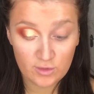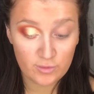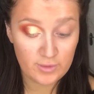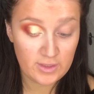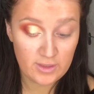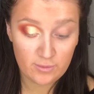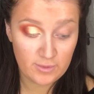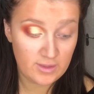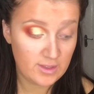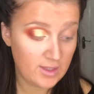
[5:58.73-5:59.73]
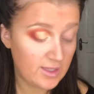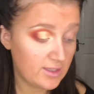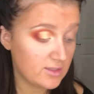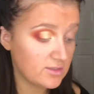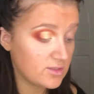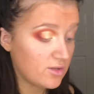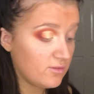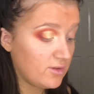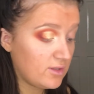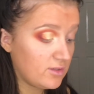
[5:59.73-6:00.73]
Going in with the lightest
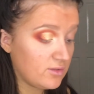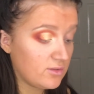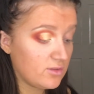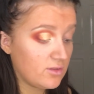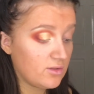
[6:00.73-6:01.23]
orange.